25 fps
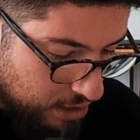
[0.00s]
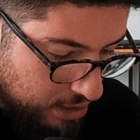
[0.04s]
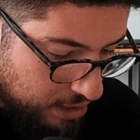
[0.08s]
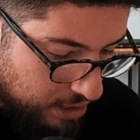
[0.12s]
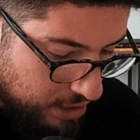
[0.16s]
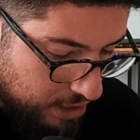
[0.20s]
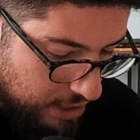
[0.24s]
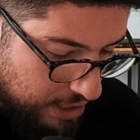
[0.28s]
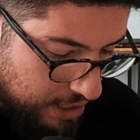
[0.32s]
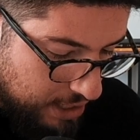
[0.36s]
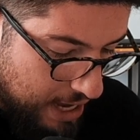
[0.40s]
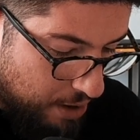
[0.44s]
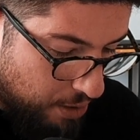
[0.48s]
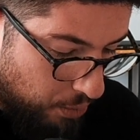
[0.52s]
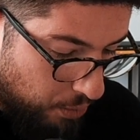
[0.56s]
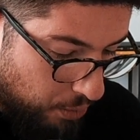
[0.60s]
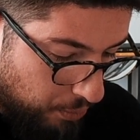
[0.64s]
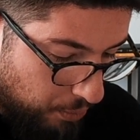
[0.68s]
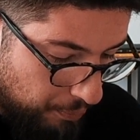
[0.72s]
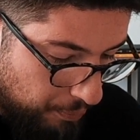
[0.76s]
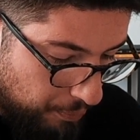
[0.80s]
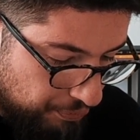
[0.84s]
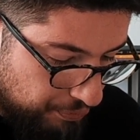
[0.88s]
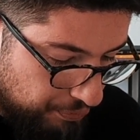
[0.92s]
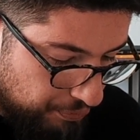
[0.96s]
Now,
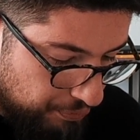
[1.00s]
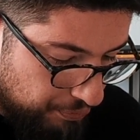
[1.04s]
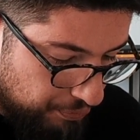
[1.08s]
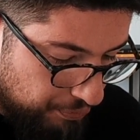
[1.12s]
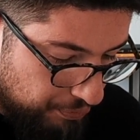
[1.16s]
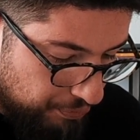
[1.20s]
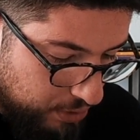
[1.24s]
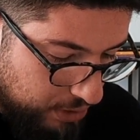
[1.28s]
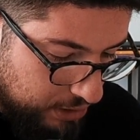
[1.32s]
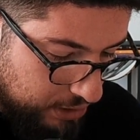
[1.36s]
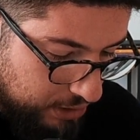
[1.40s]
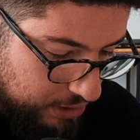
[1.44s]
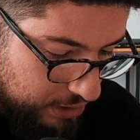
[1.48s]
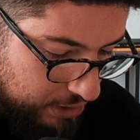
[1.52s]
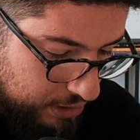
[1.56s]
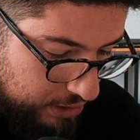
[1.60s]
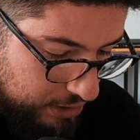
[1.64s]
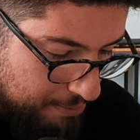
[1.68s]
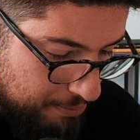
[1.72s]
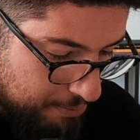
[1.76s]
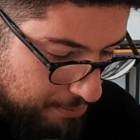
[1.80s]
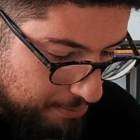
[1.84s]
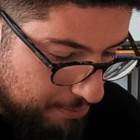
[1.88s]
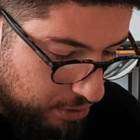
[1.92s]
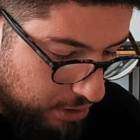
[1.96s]
point
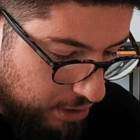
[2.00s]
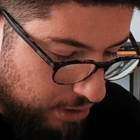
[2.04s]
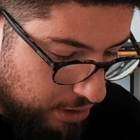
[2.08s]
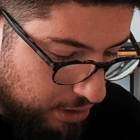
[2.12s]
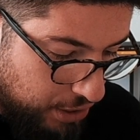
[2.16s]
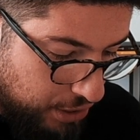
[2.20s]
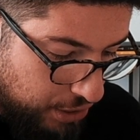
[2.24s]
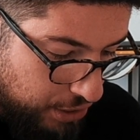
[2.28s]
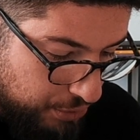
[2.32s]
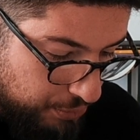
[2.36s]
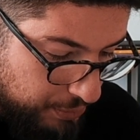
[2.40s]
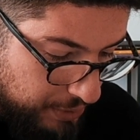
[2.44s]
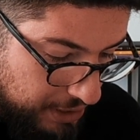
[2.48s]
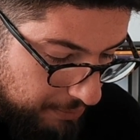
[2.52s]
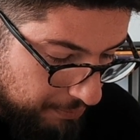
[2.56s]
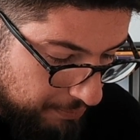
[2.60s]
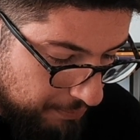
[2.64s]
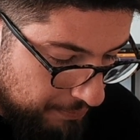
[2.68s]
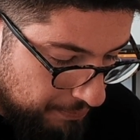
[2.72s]
number 3.